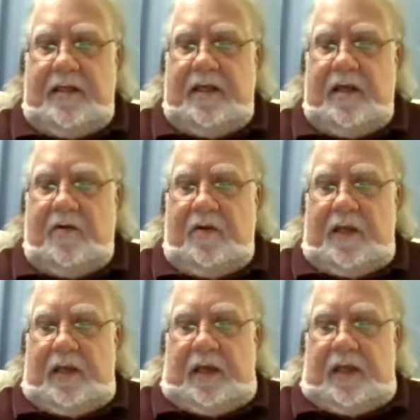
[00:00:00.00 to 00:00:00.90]

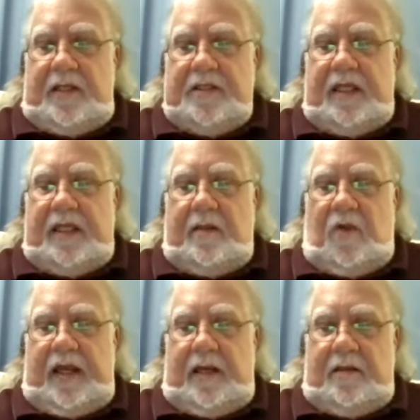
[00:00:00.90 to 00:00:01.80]
you'd see them
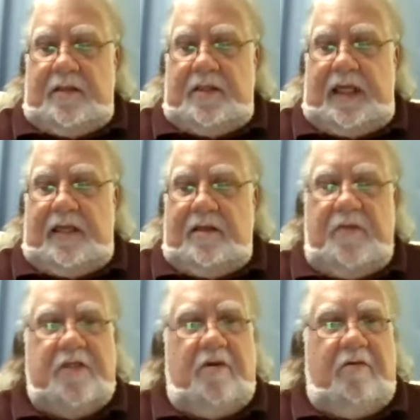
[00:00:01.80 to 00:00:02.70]
write, send to Mr.